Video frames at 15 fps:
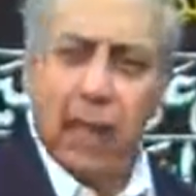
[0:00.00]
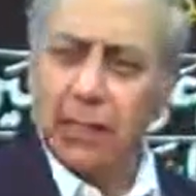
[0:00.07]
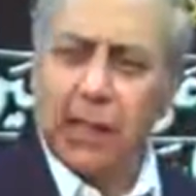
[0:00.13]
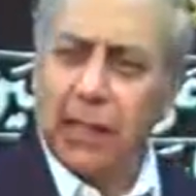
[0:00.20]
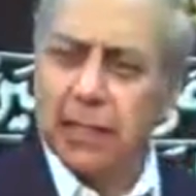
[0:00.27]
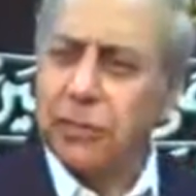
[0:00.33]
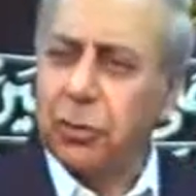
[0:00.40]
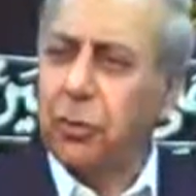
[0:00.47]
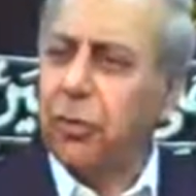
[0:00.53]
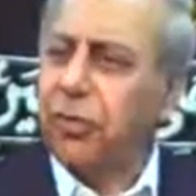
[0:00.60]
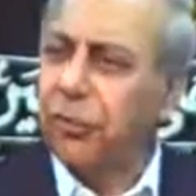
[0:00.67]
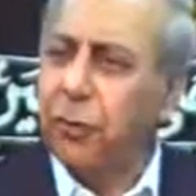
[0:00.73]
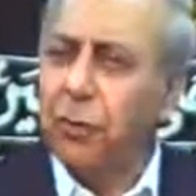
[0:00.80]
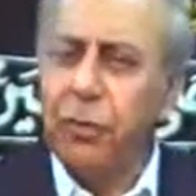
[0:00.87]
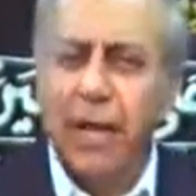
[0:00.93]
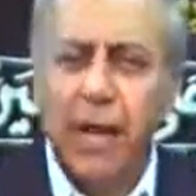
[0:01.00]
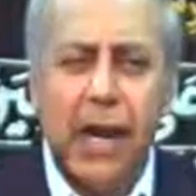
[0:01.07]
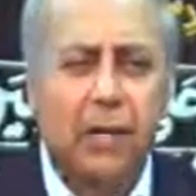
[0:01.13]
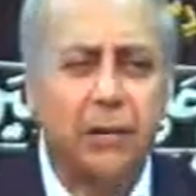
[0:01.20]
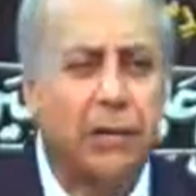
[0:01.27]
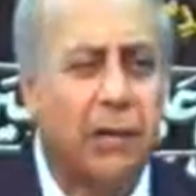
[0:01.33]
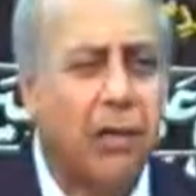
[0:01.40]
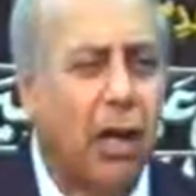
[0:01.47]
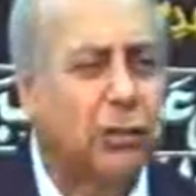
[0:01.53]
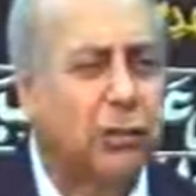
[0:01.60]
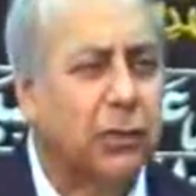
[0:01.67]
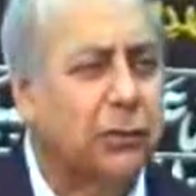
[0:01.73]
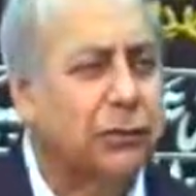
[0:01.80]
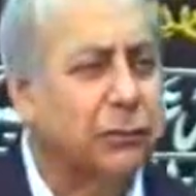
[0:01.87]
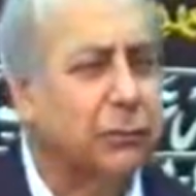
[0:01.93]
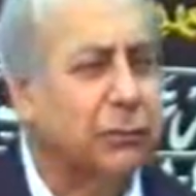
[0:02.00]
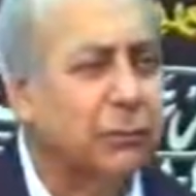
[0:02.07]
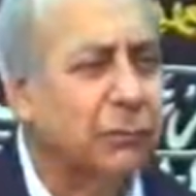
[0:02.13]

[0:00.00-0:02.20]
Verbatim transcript: There is Kulthum in it, the daughter of,